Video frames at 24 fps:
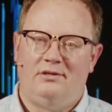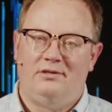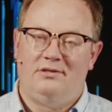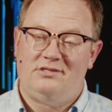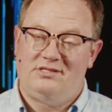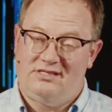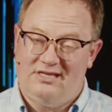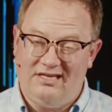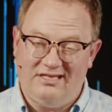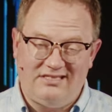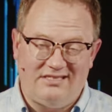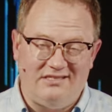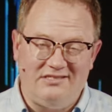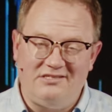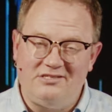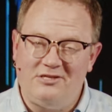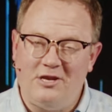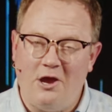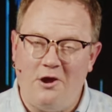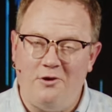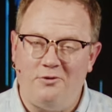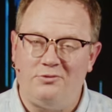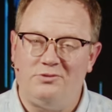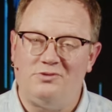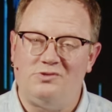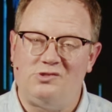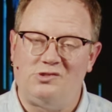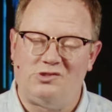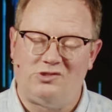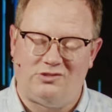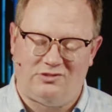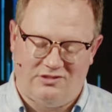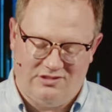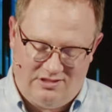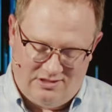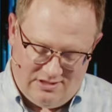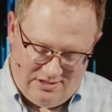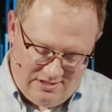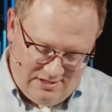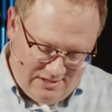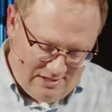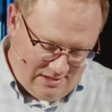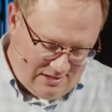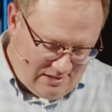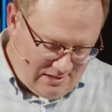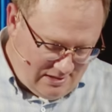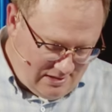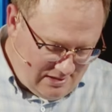Sticks and stones?
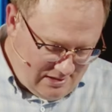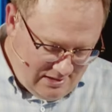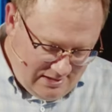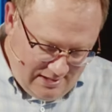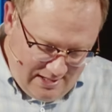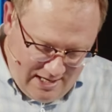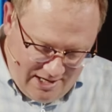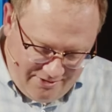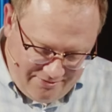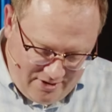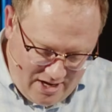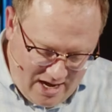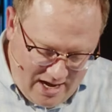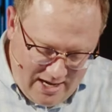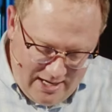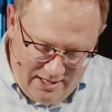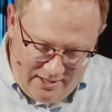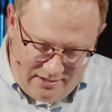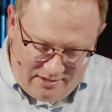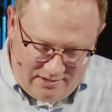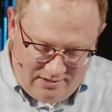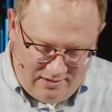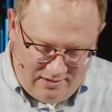Yeah, right.